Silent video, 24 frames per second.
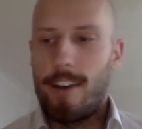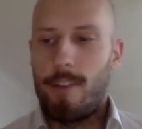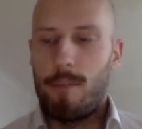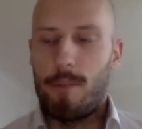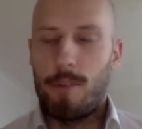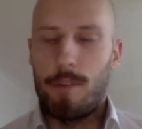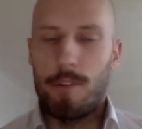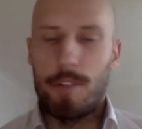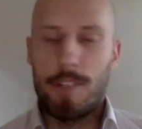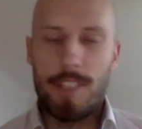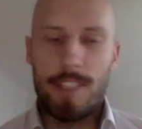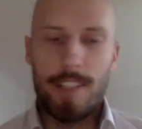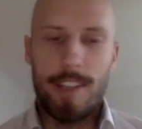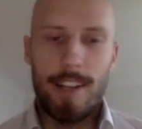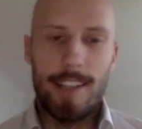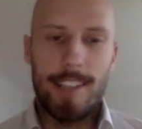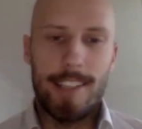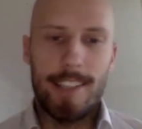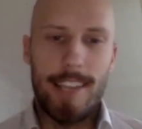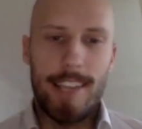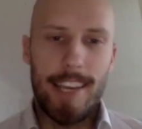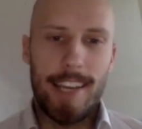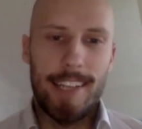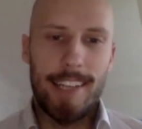we'll start
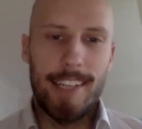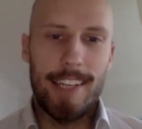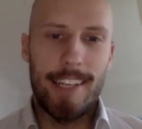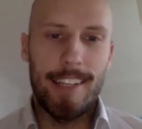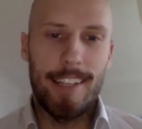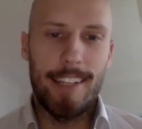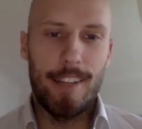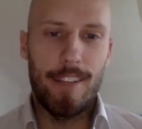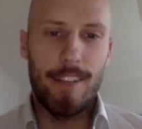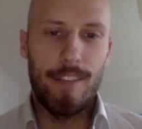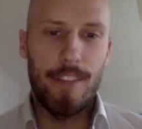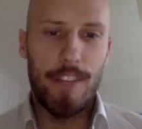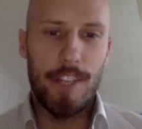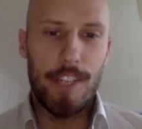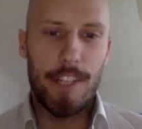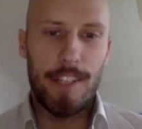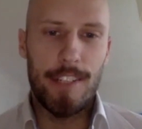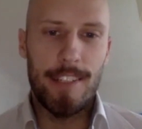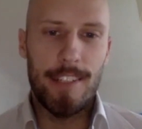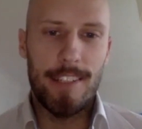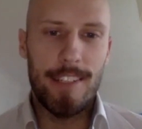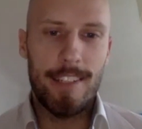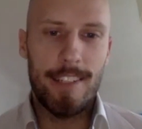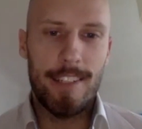taking down the
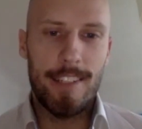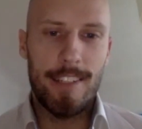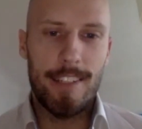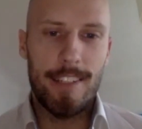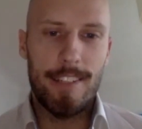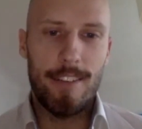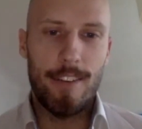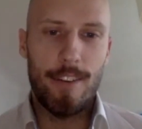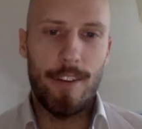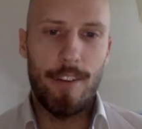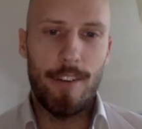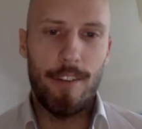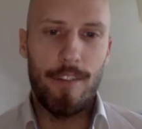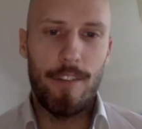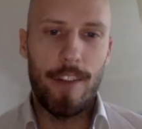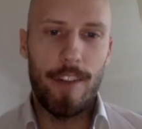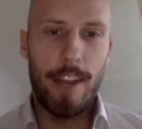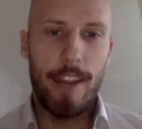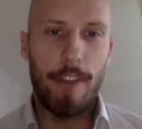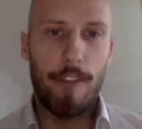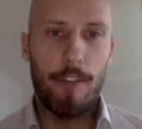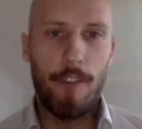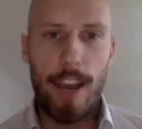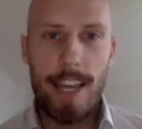divisions of
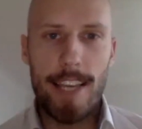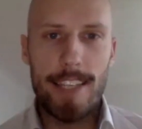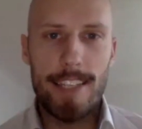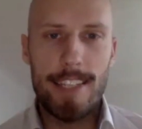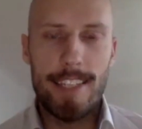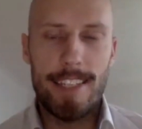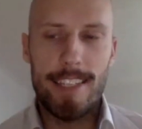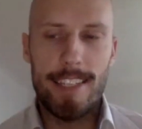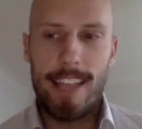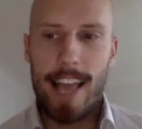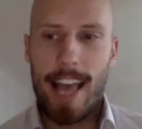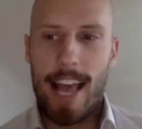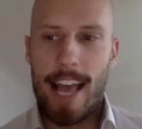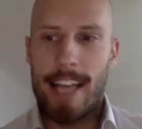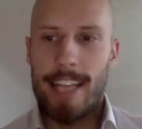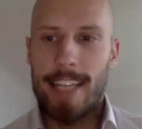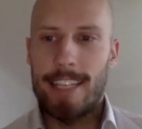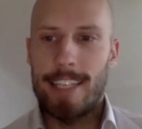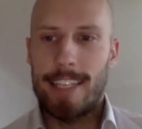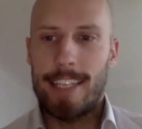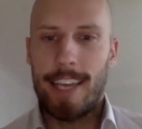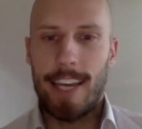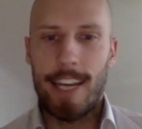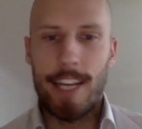like race
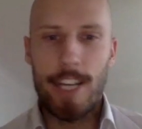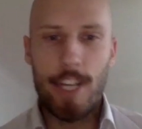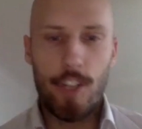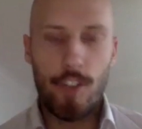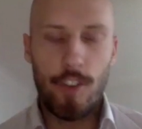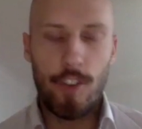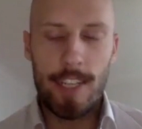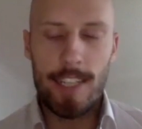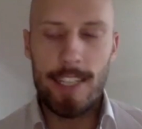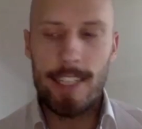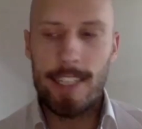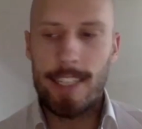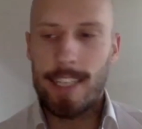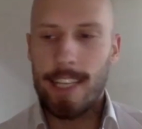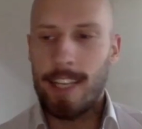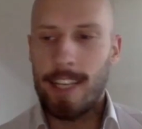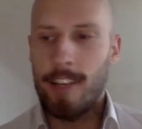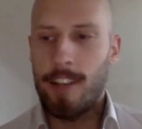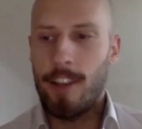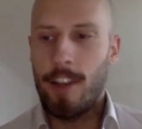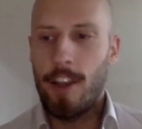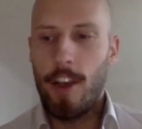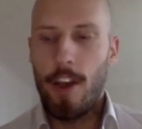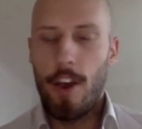and countries
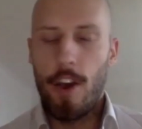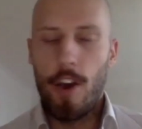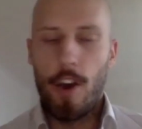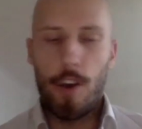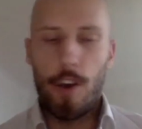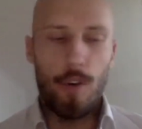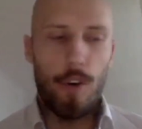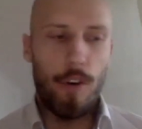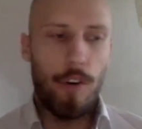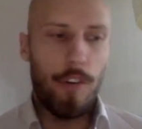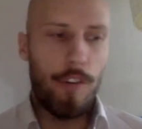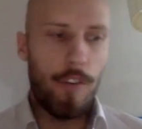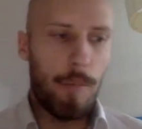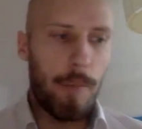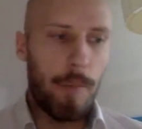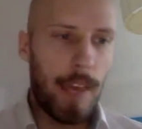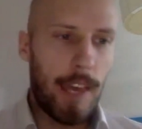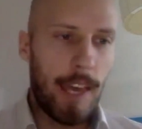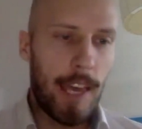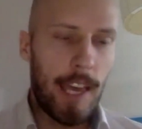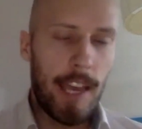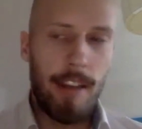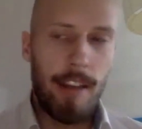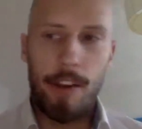and you're from
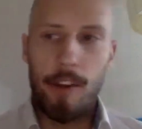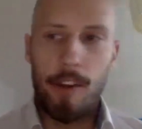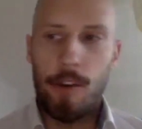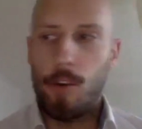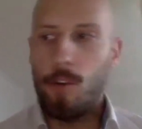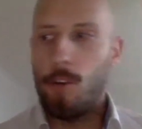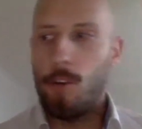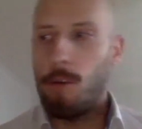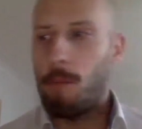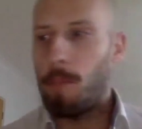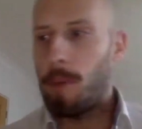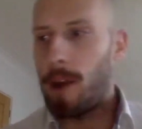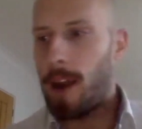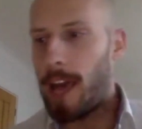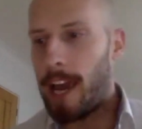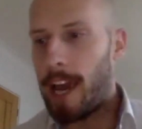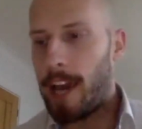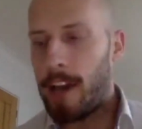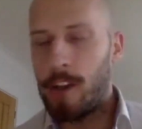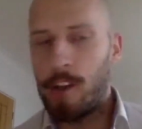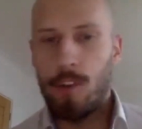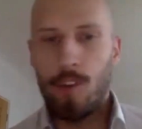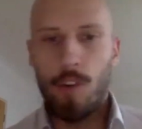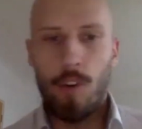here and you're black
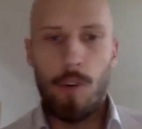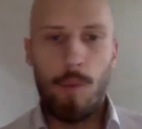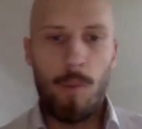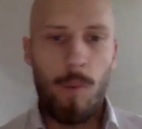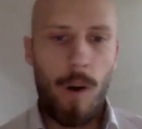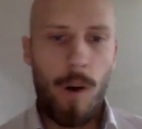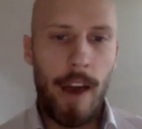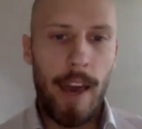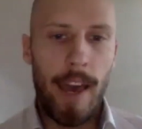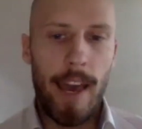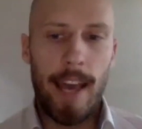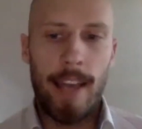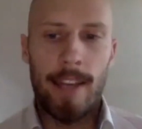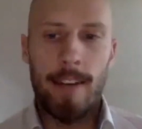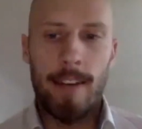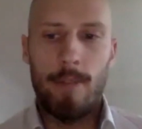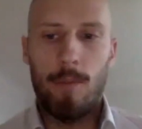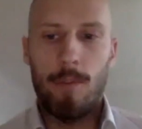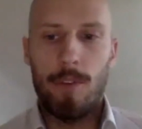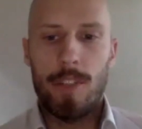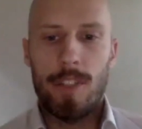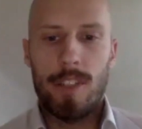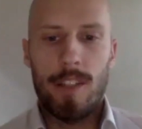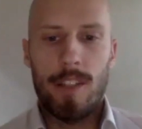and you're white and
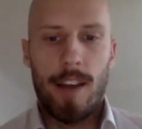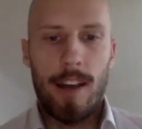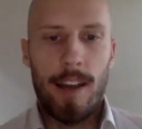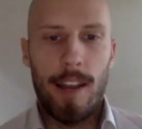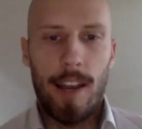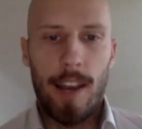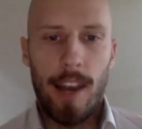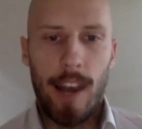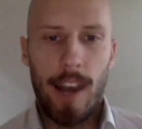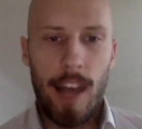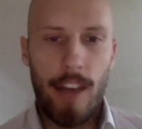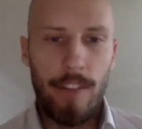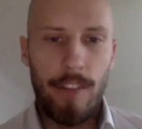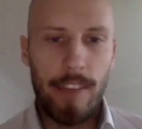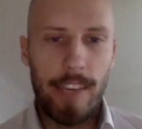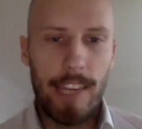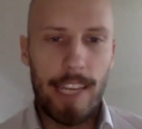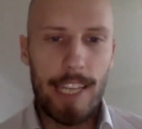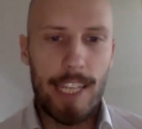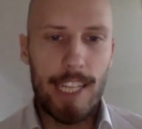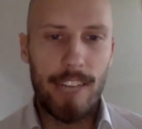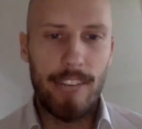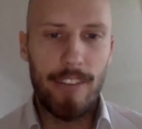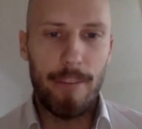we'll start loving
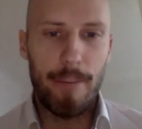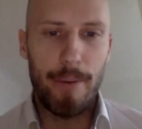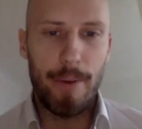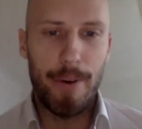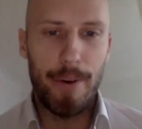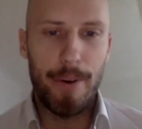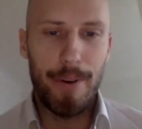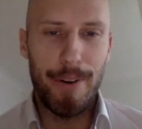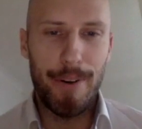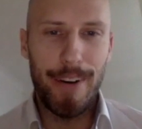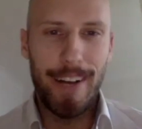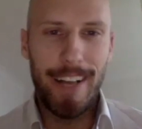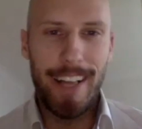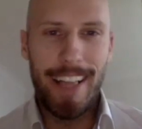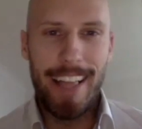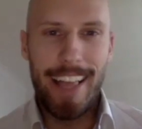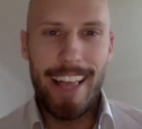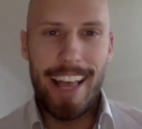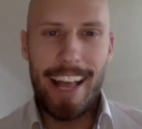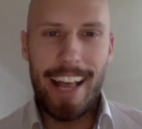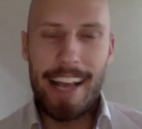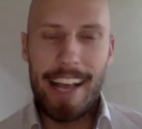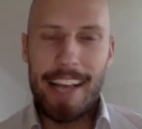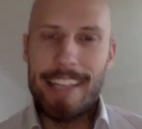each other more
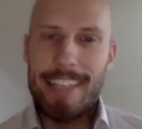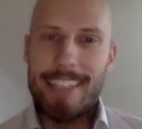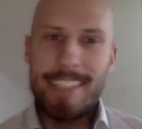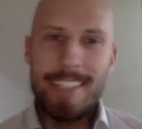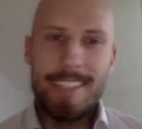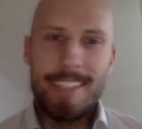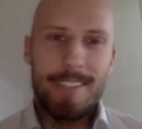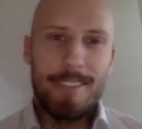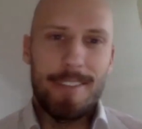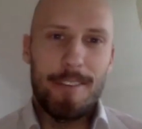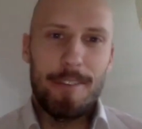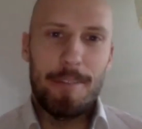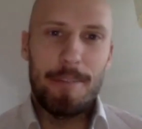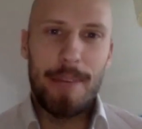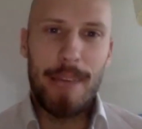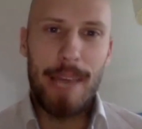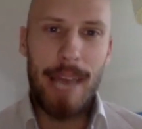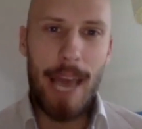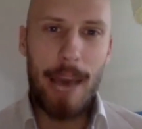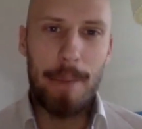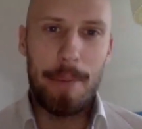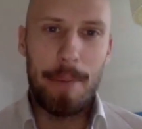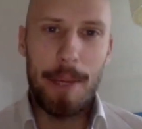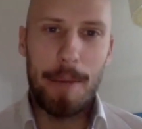and we'll be a
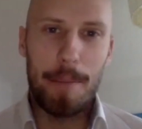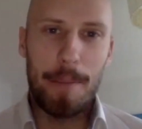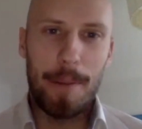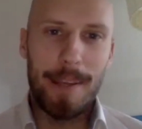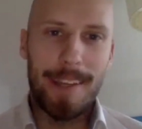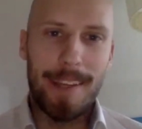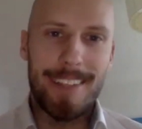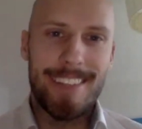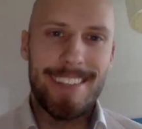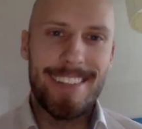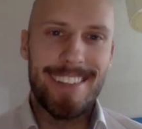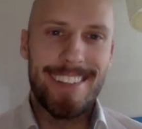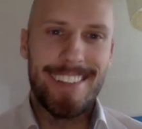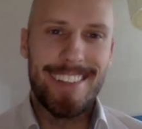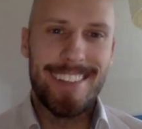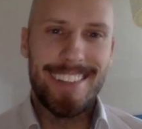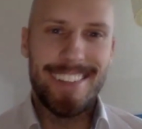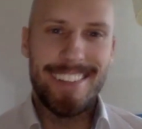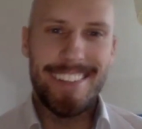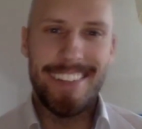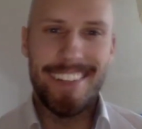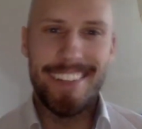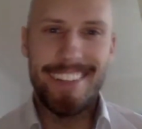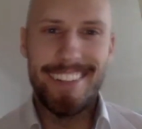happier place
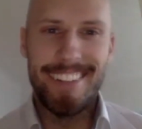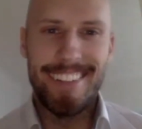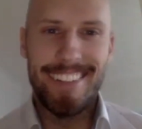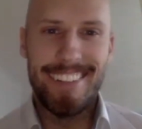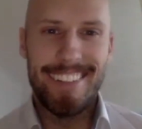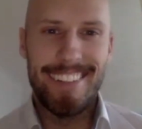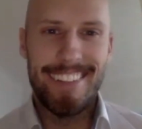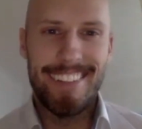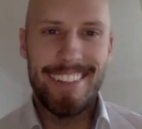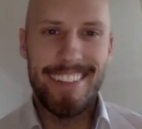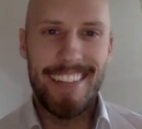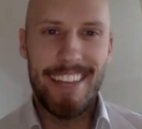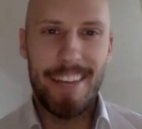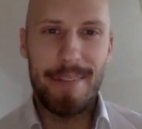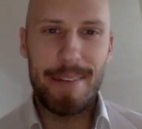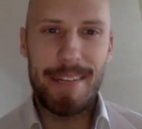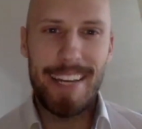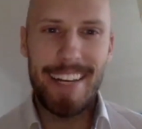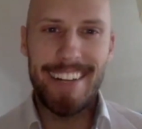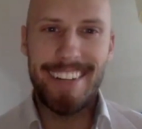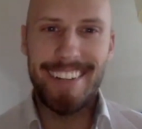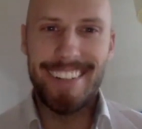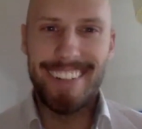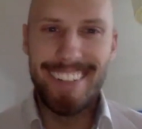so there we
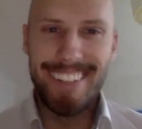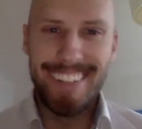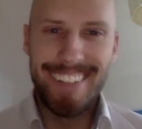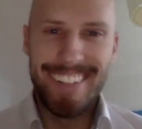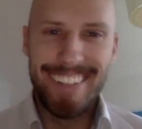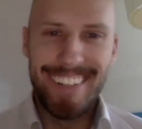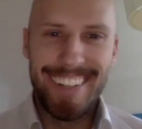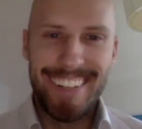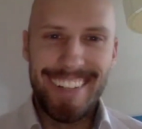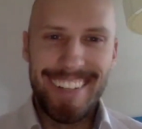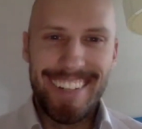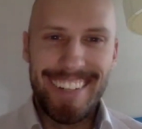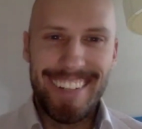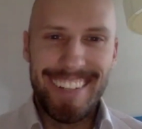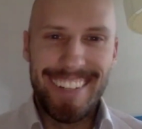go it's a